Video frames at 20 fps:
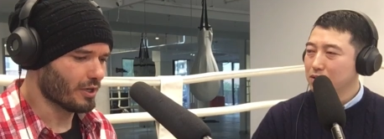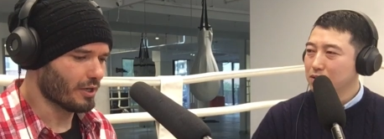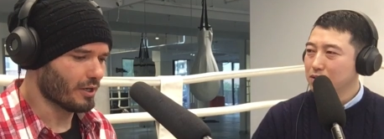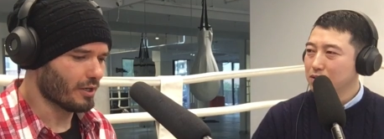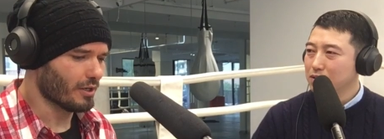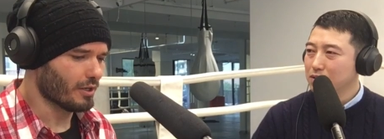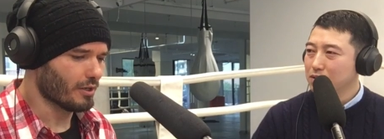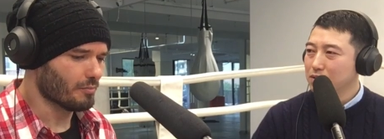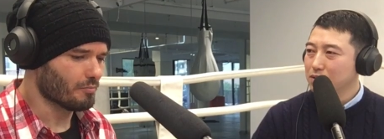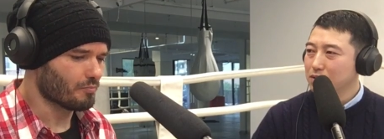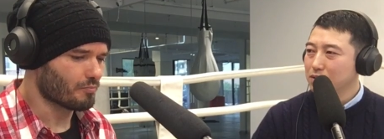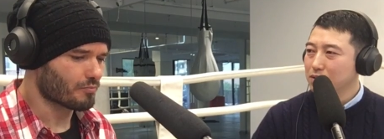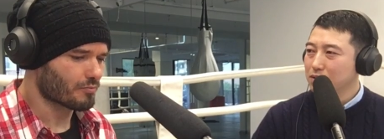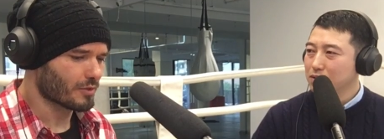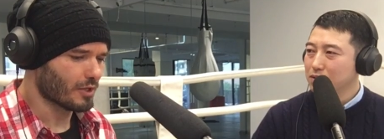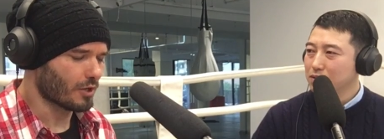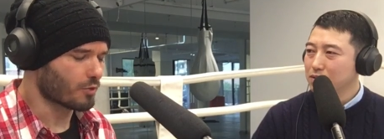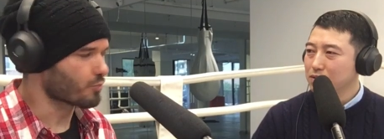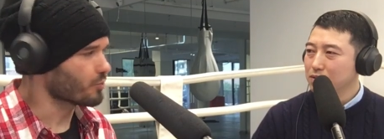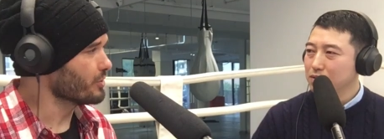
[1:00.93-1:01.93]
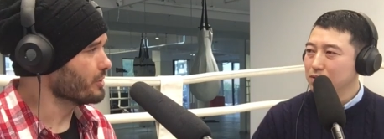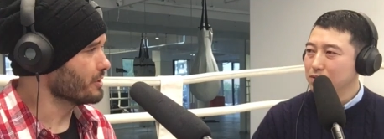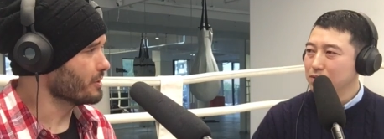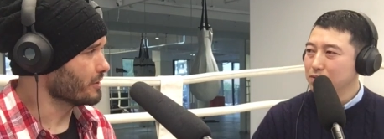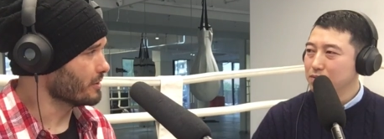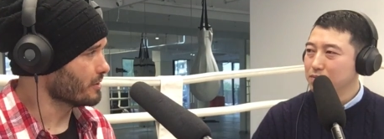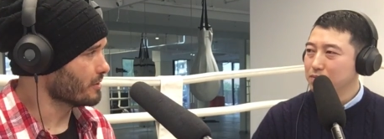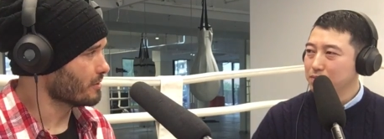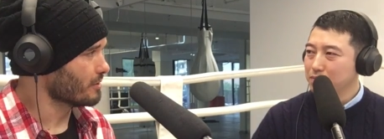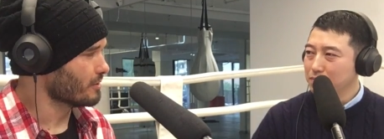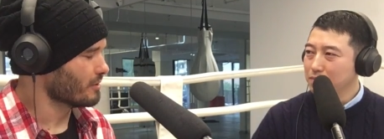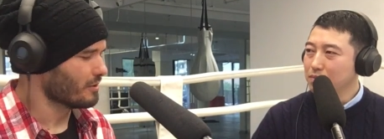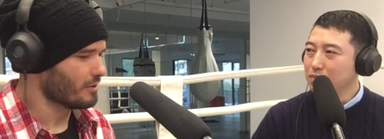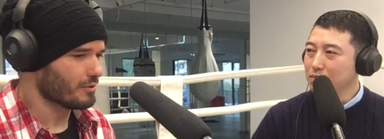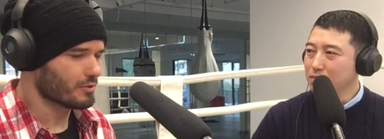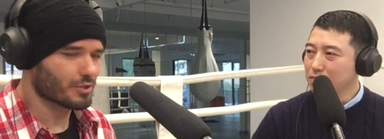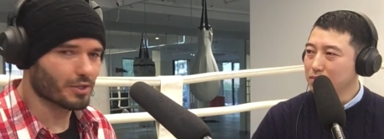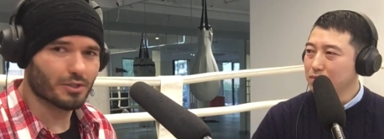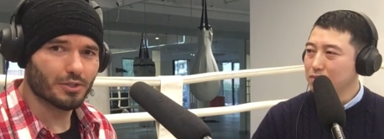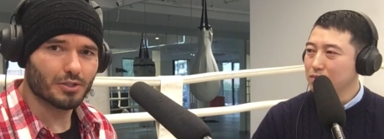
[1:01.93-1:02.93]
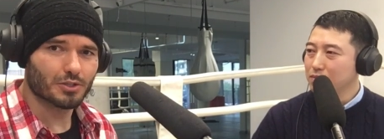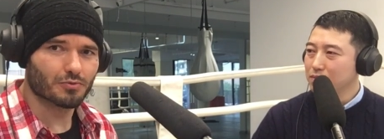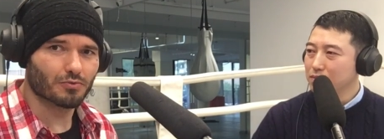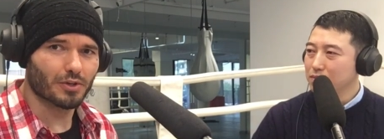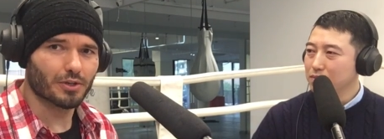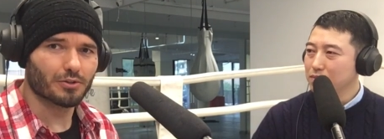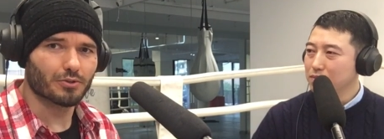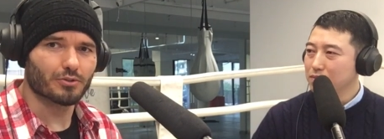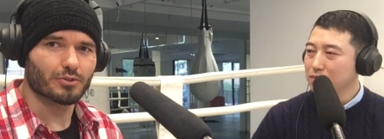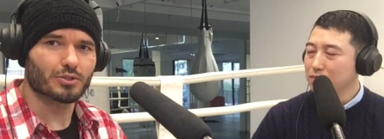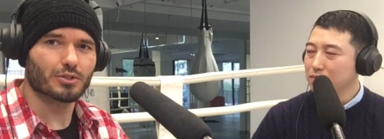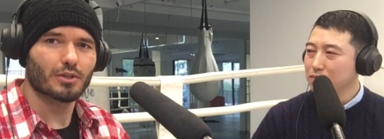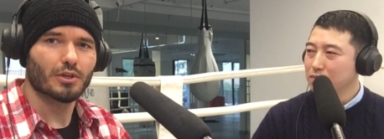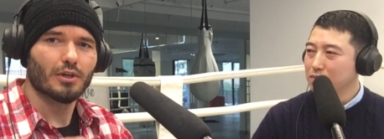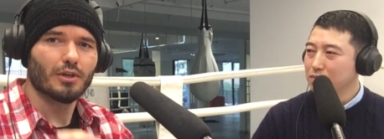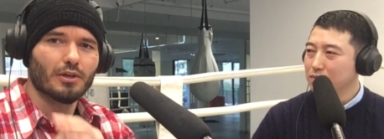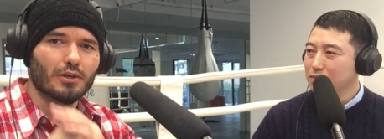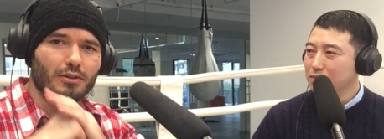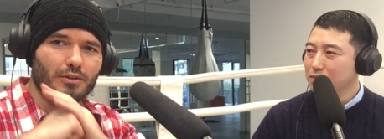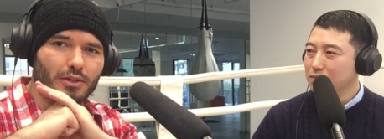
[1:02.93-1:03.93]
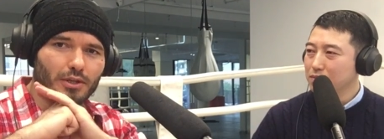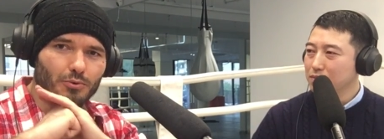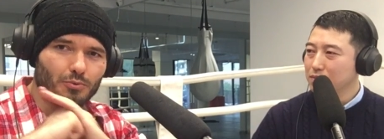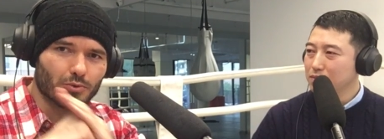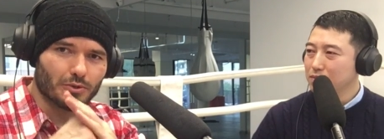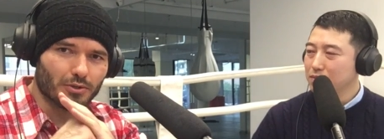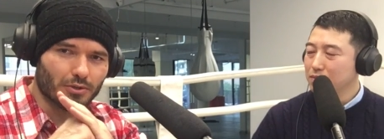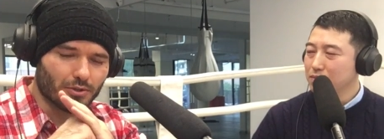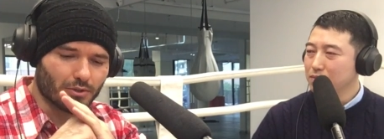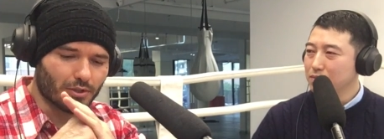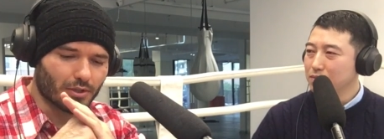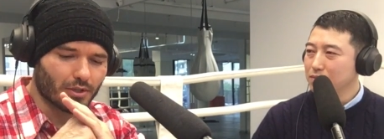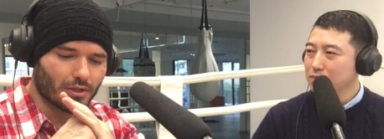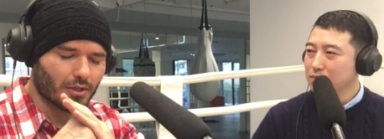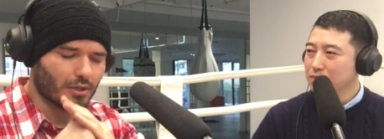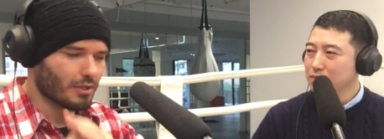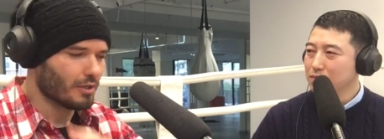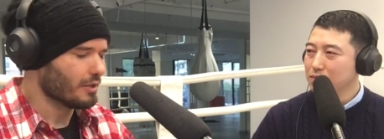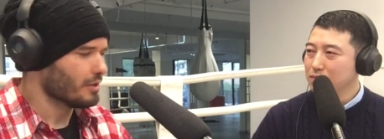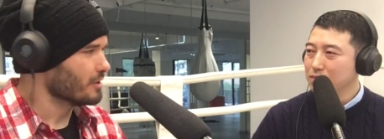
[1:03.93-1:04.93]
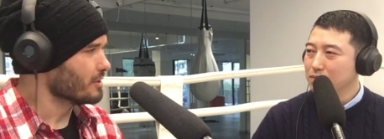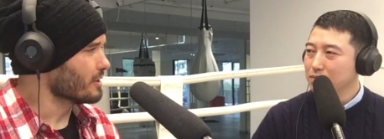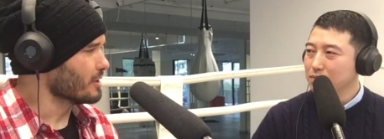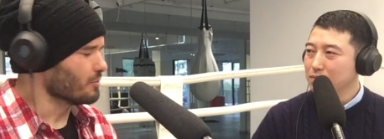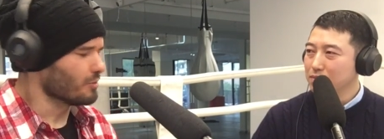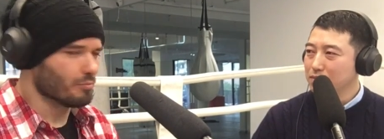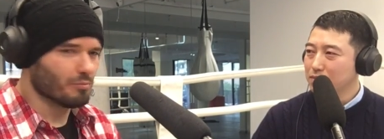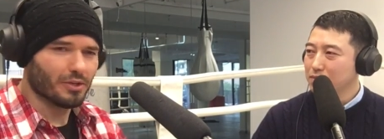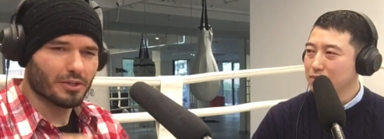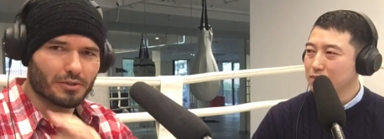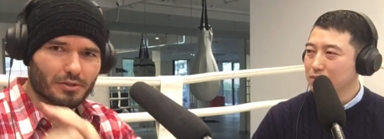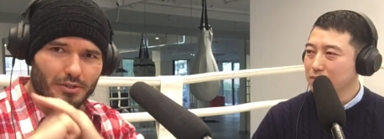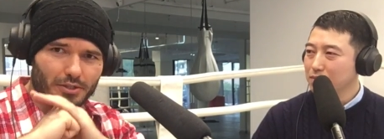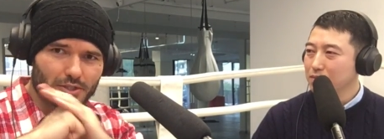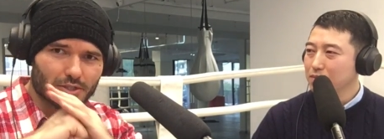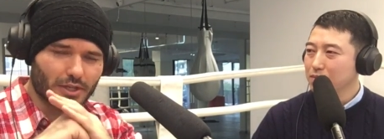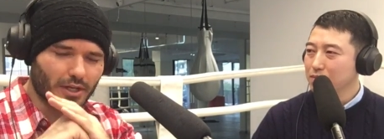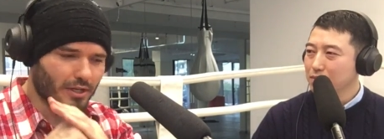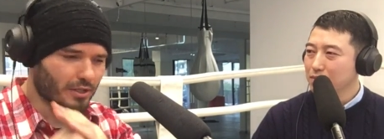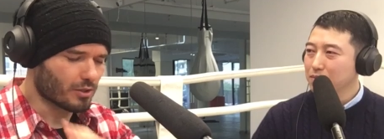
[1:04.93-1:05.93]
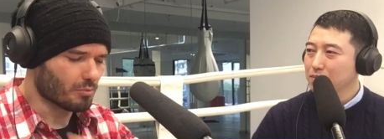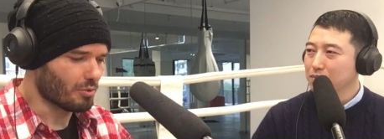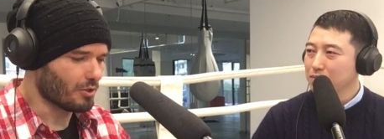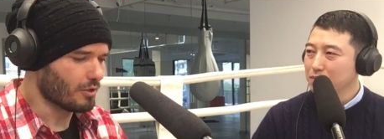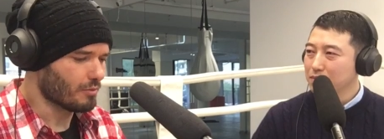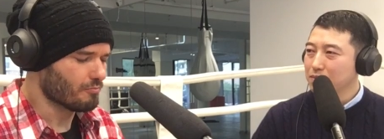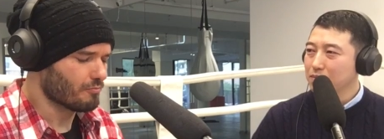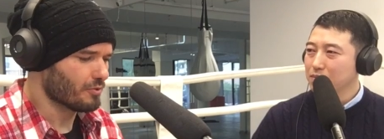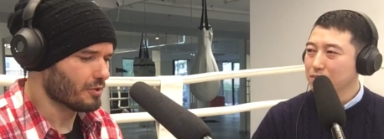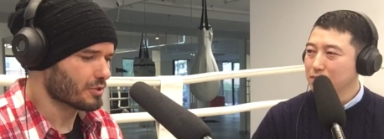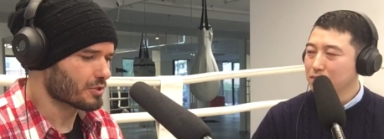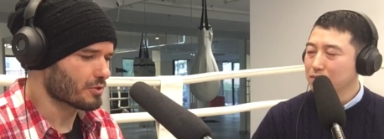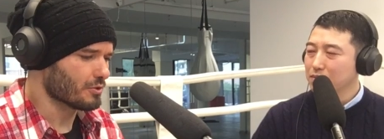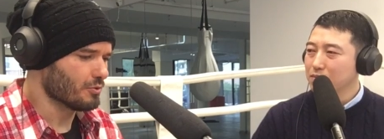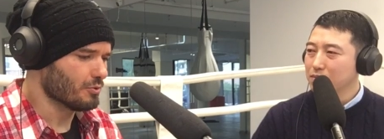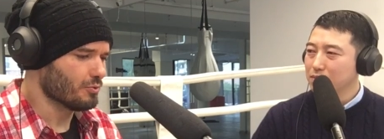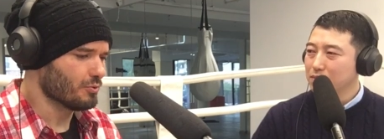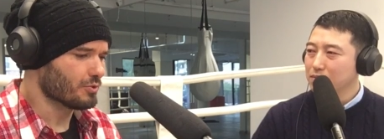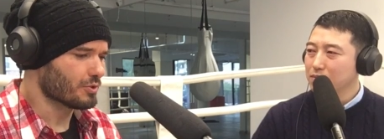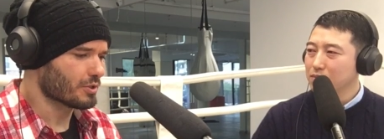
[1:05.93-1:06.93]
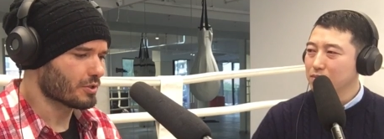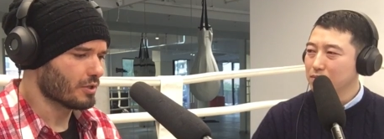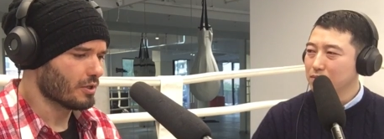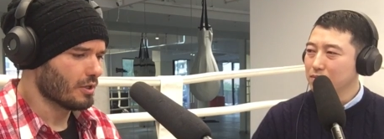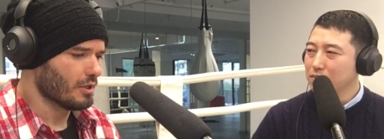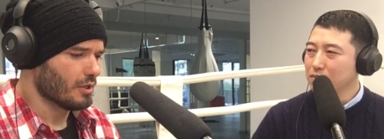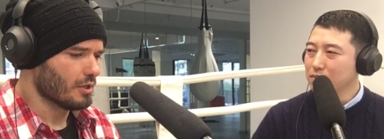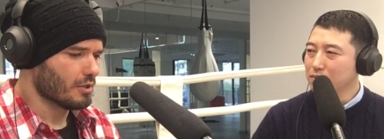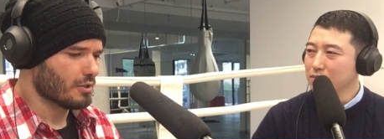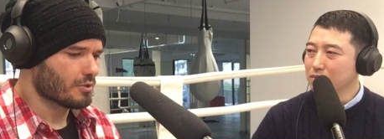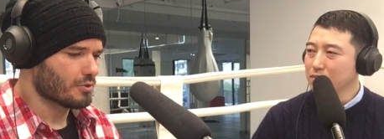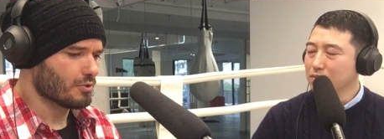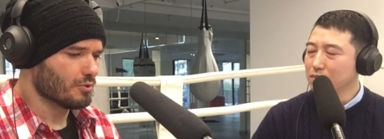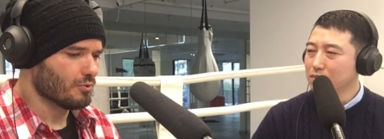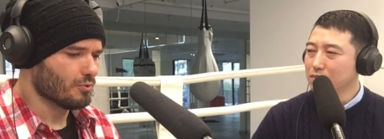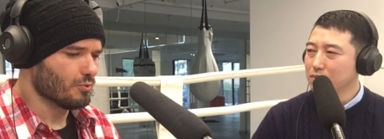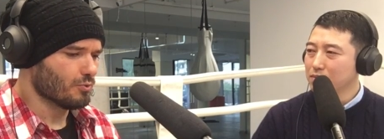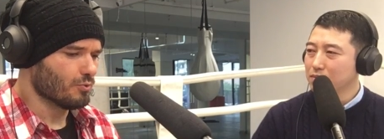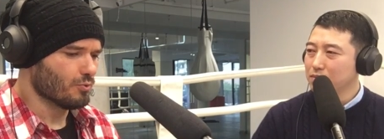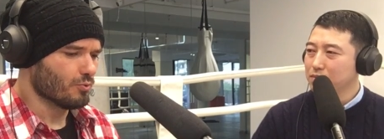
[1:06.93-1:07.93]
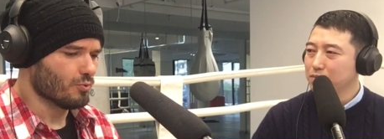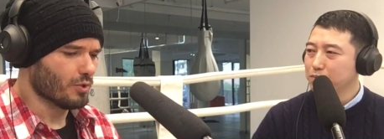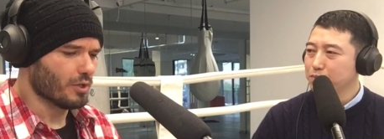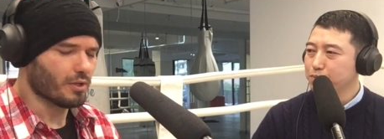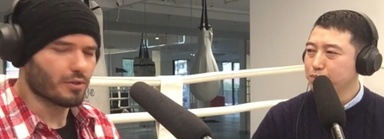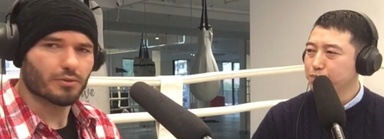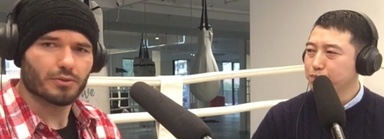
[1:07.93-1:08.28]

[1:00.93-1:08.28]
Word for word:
Speaker 1: um, a ring, mm. Chinese fighters, they will they will make this sign, the palm fist salute, mm. to